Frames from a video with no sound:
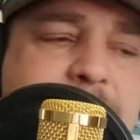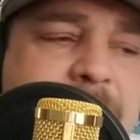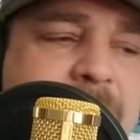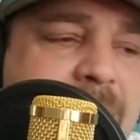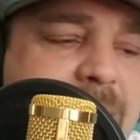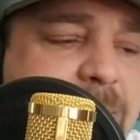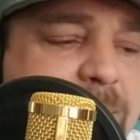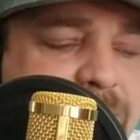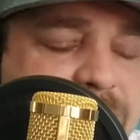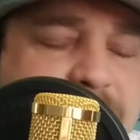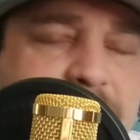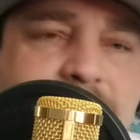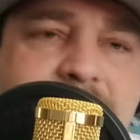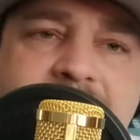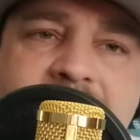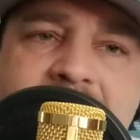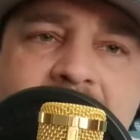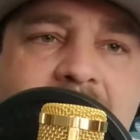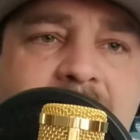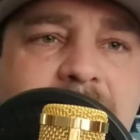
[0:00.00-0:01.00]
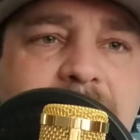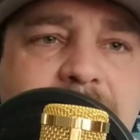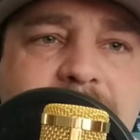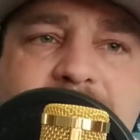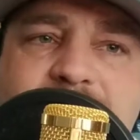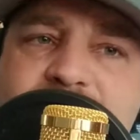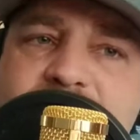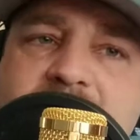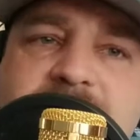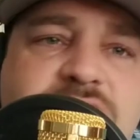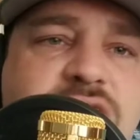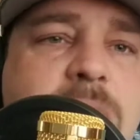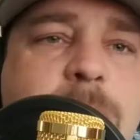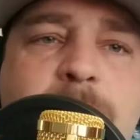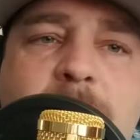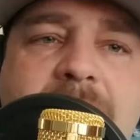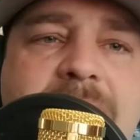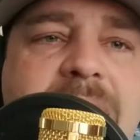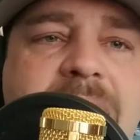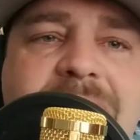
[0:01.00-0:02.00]
But yeah, let's
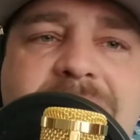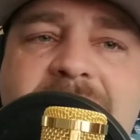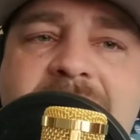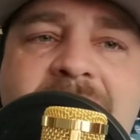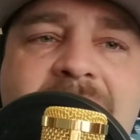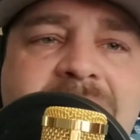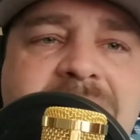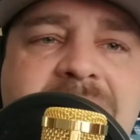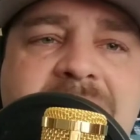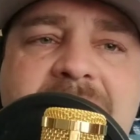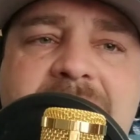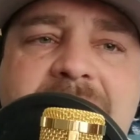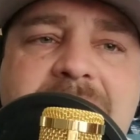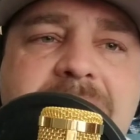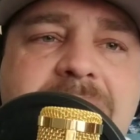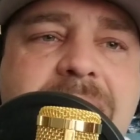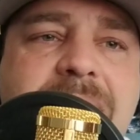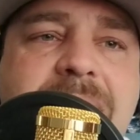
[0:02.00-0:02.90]
jump right into the content.